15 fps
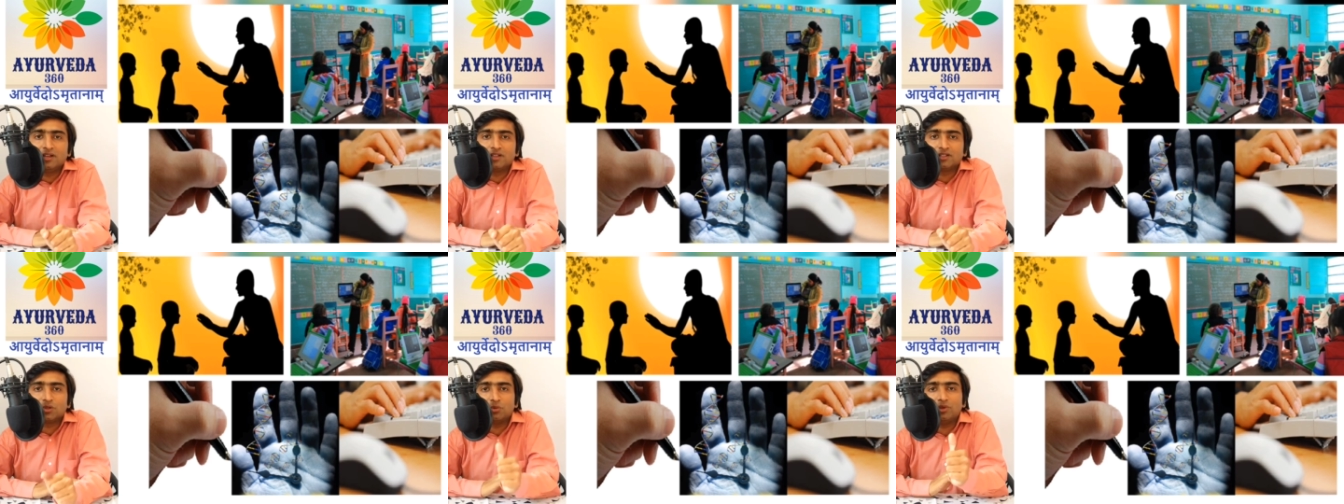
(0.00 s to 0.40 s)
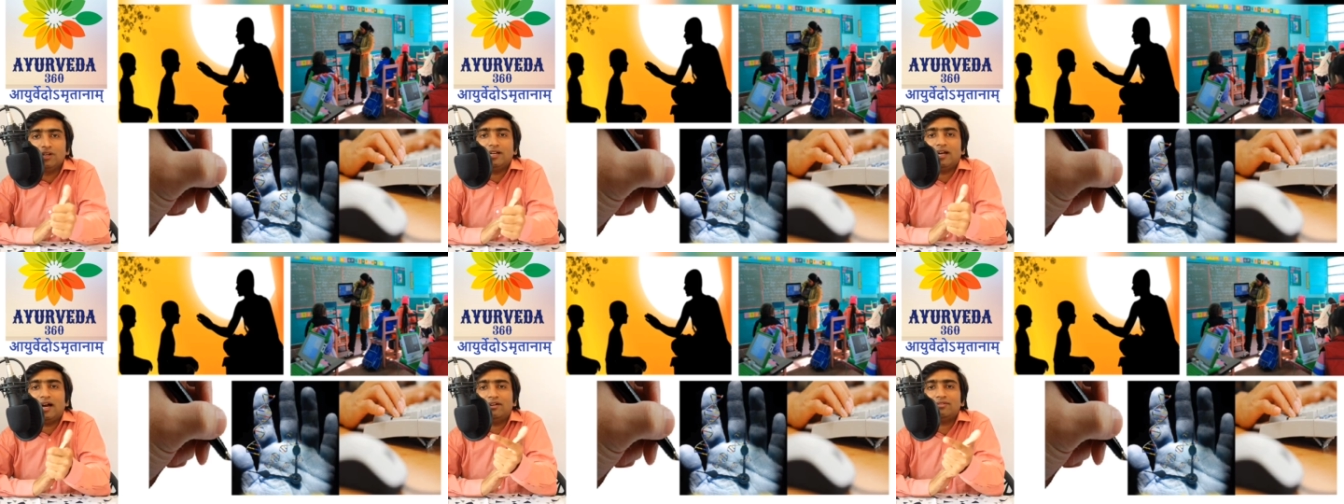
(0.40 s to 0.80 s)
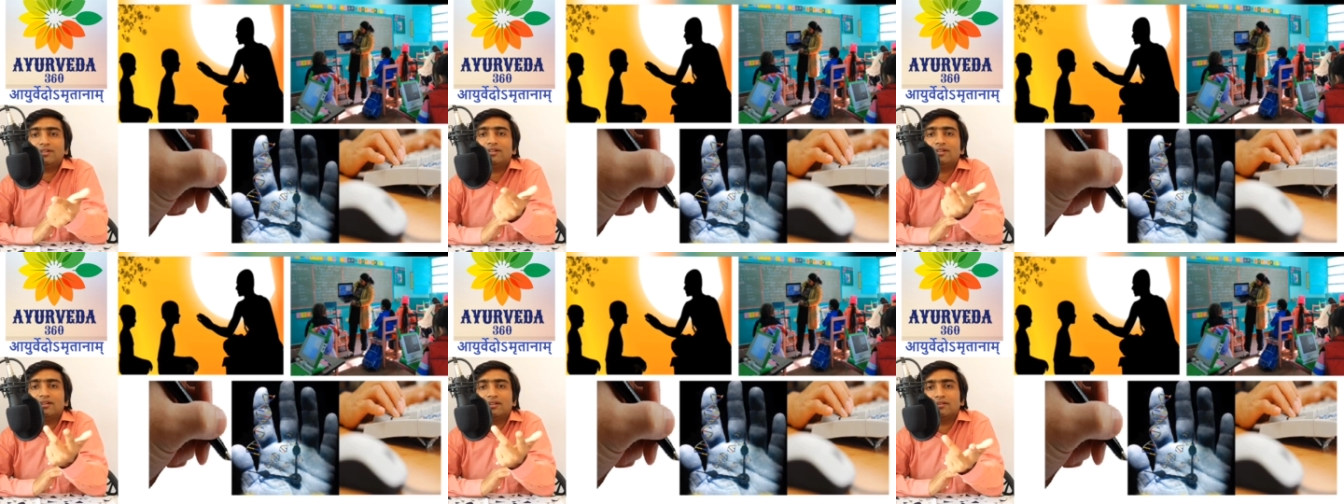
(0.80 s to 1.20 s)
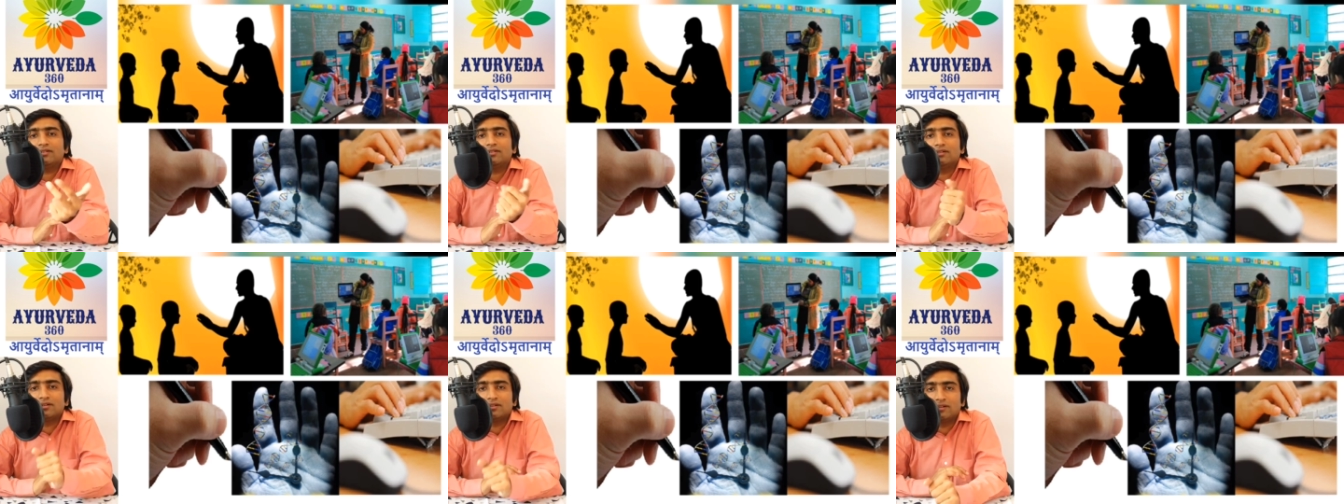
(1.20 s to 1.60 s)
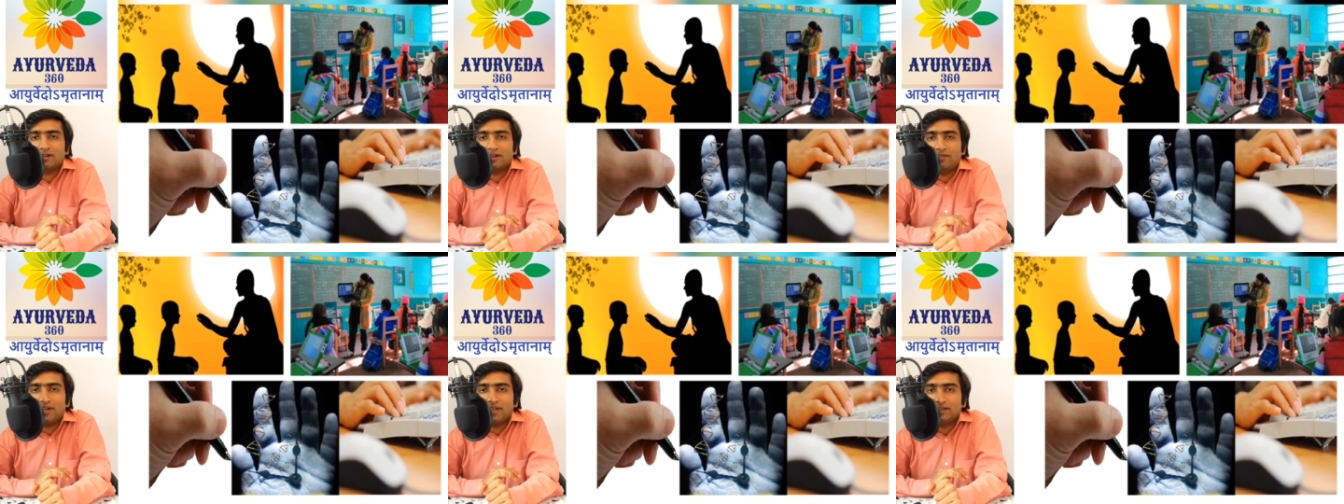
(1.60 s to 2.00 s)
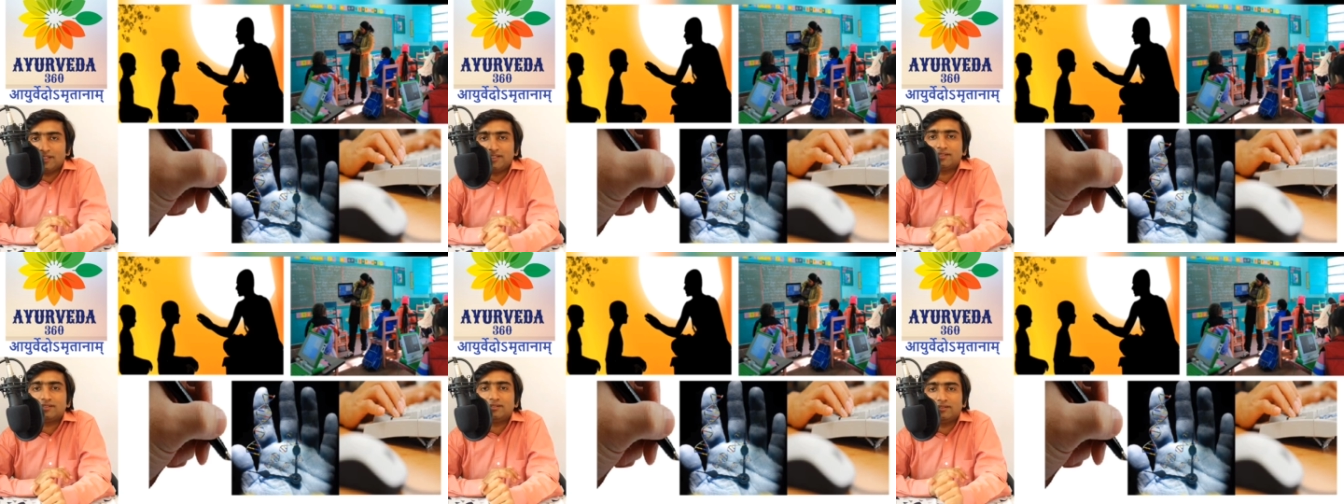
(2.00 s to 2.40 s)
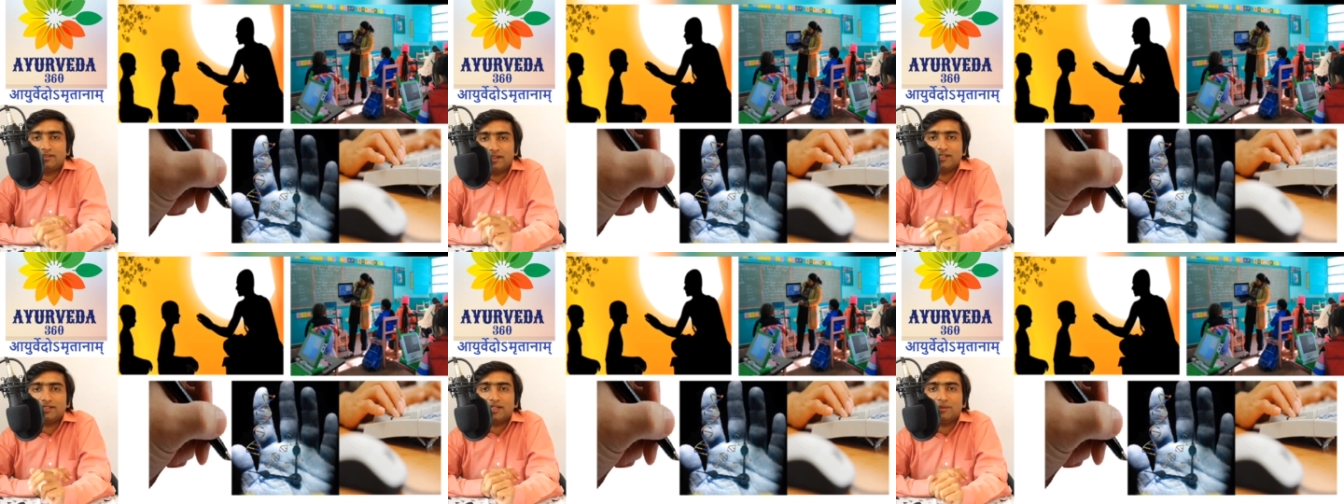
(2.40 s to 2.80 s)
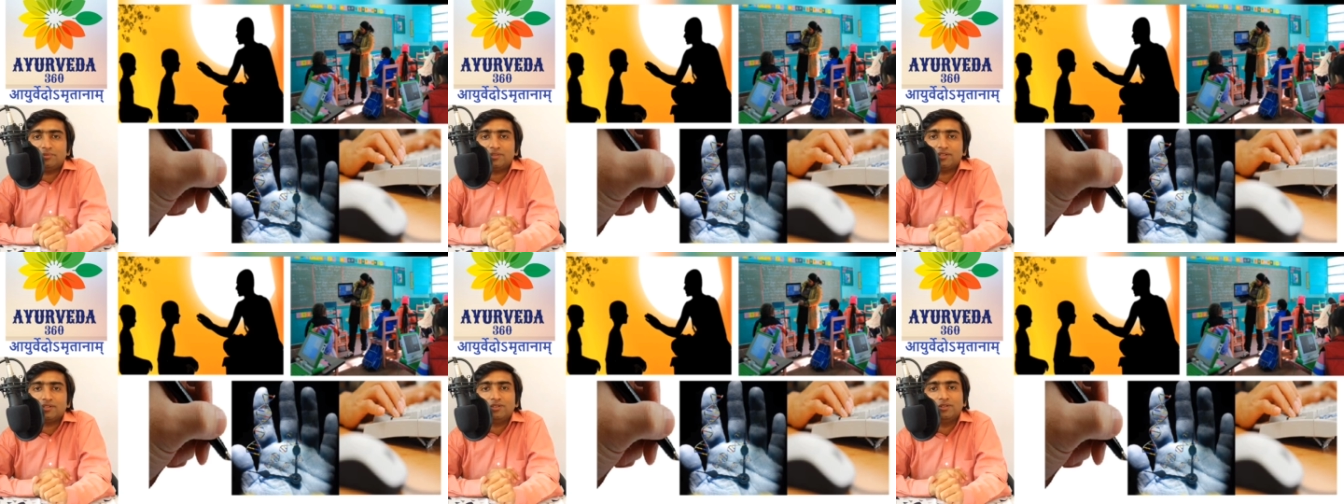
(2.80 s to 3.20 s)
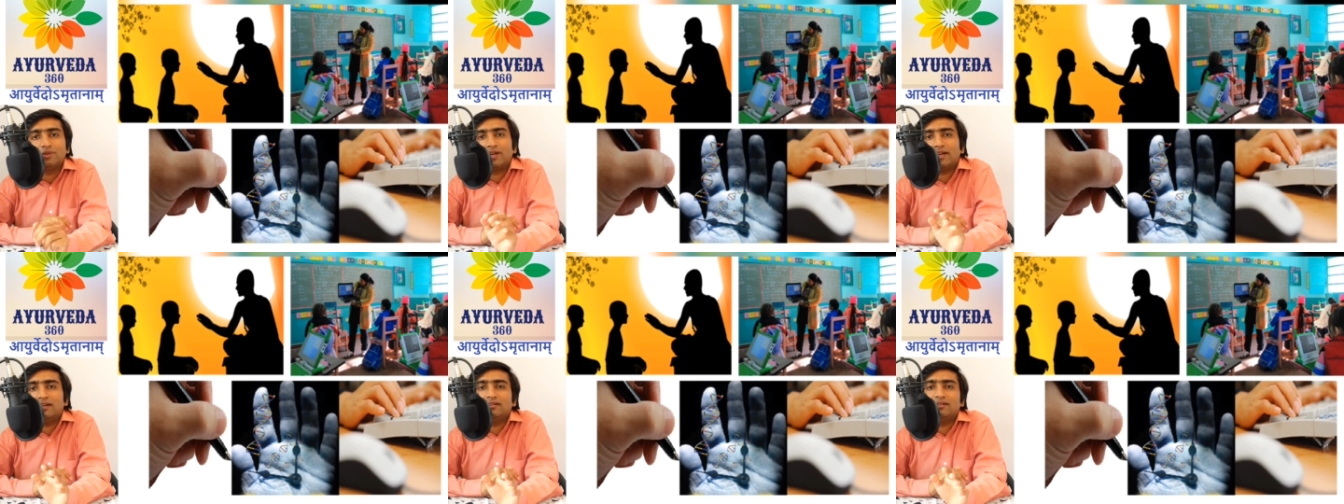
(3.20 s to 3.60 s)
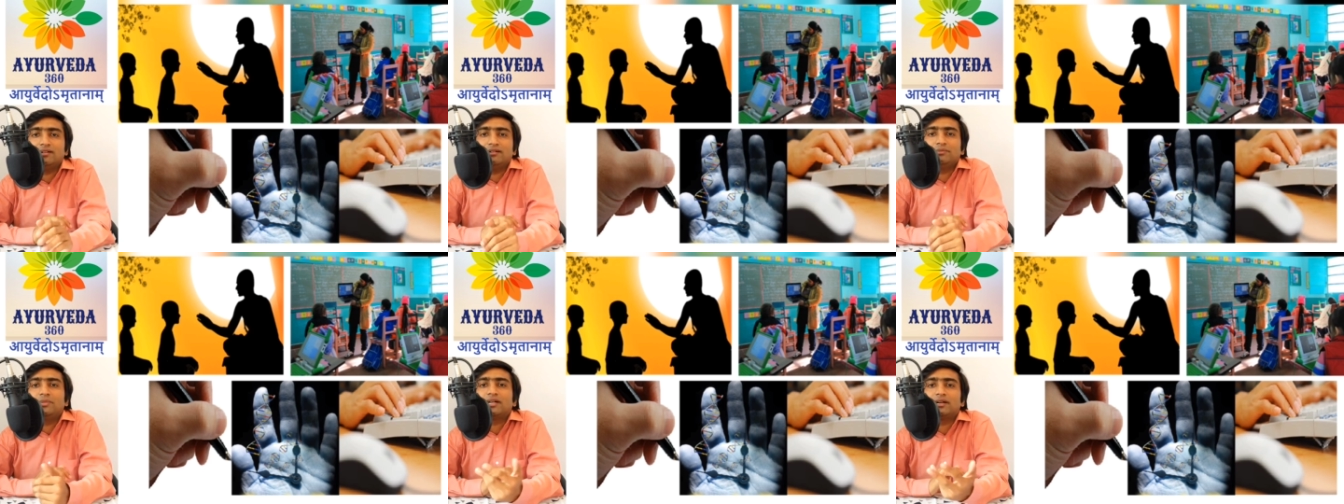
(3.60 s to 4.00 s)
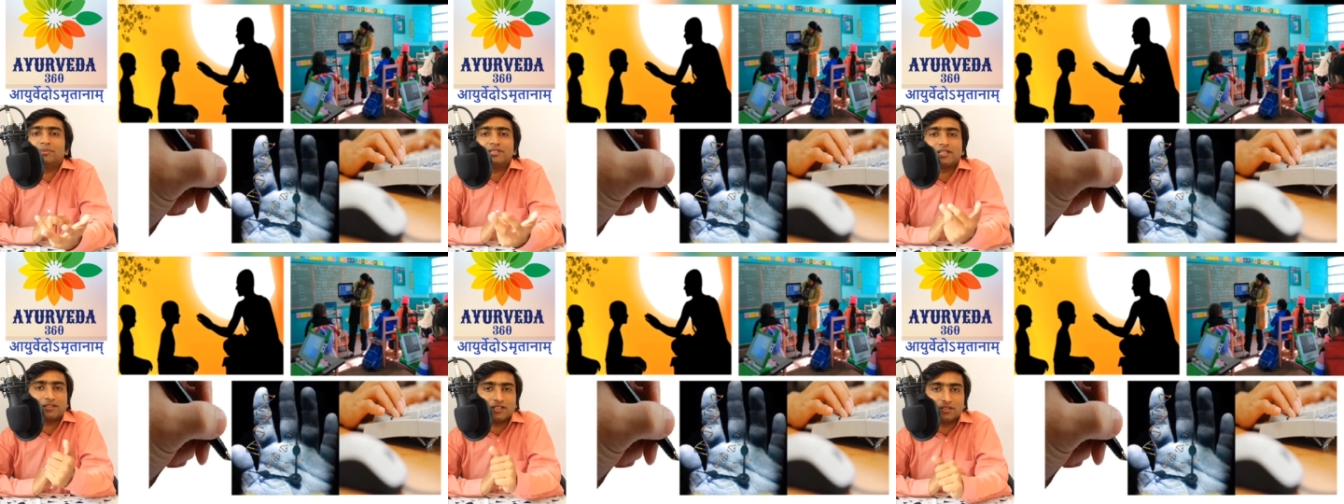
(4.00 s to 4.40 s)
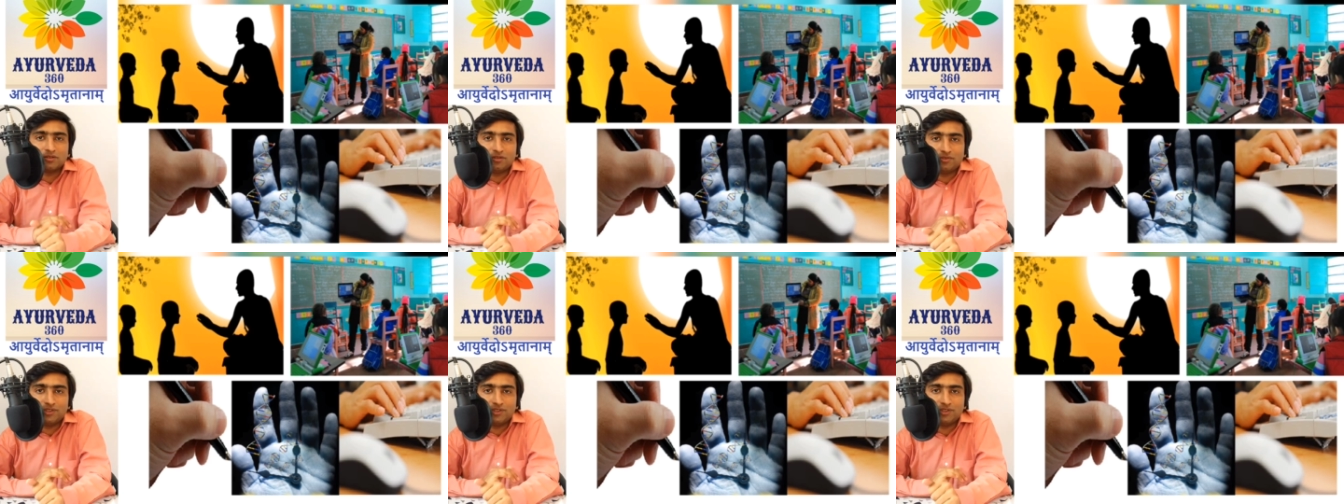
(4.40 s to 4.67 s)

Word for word: So only after covering these three steps, you can become a successful